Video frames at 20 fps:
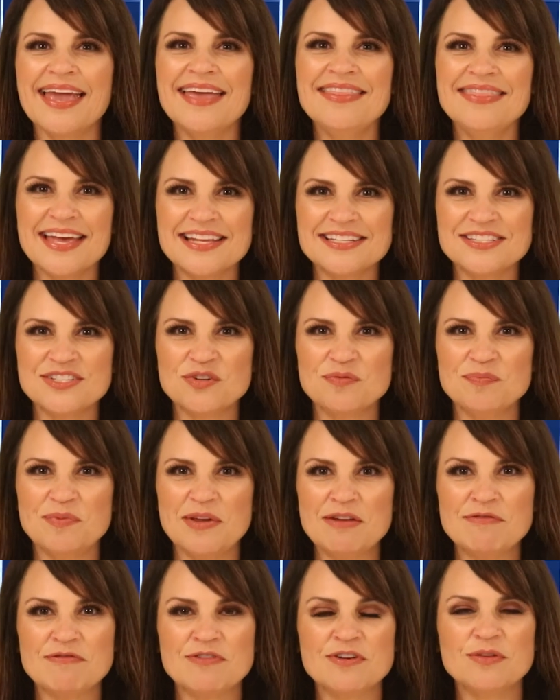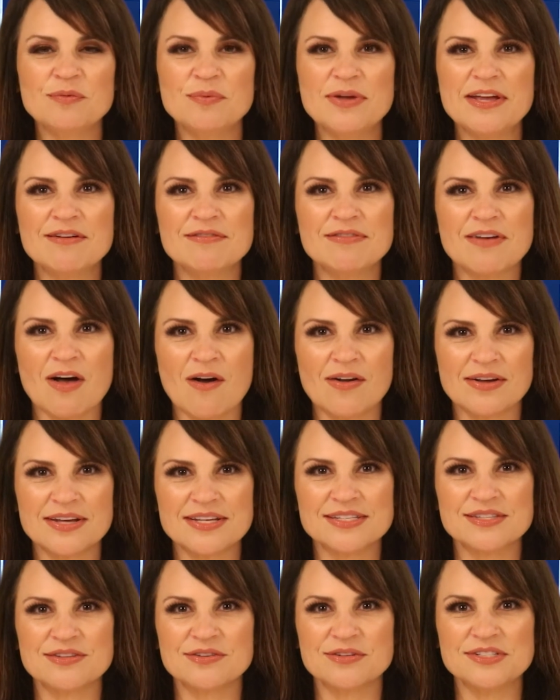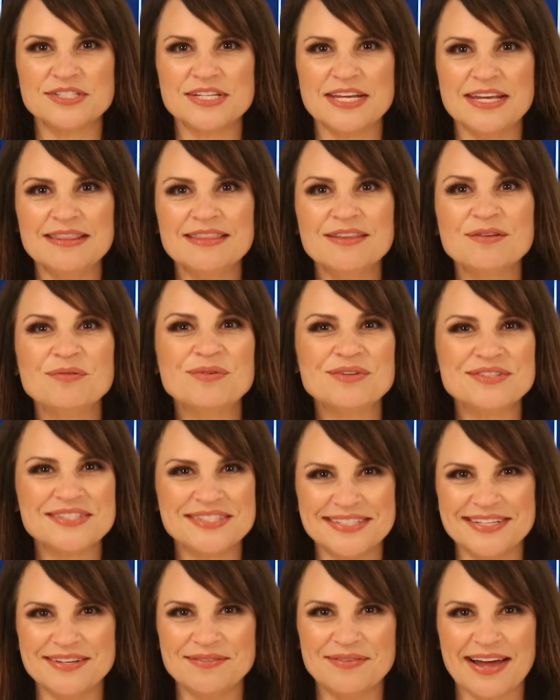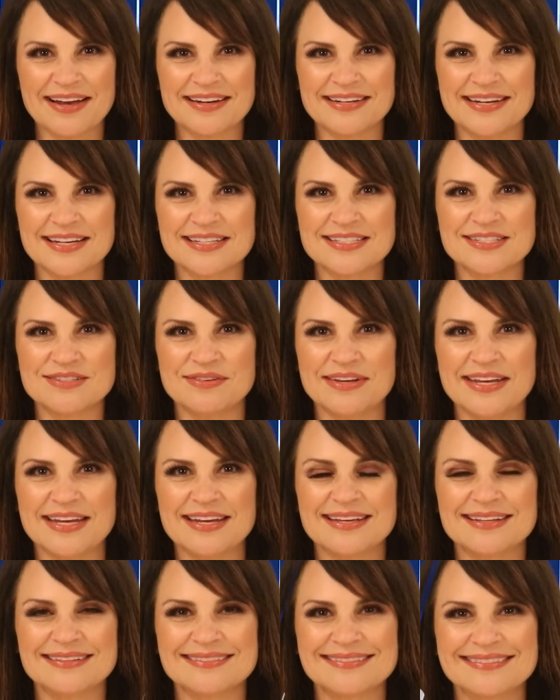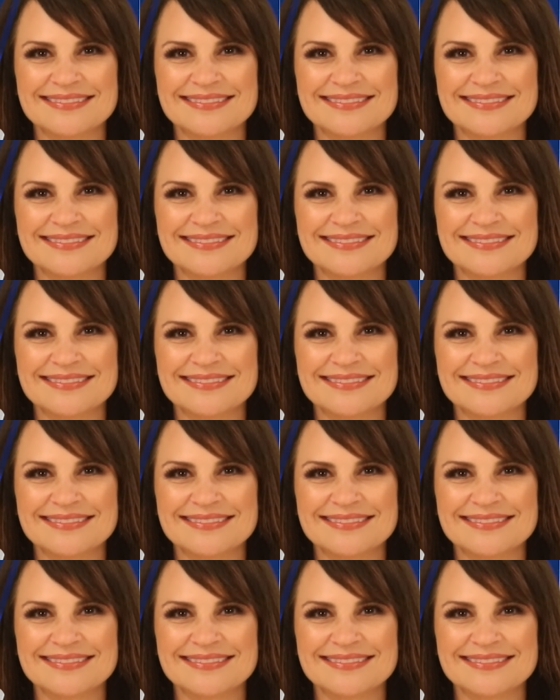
And that's your beat for the week of August 13th. We'll see you back next week.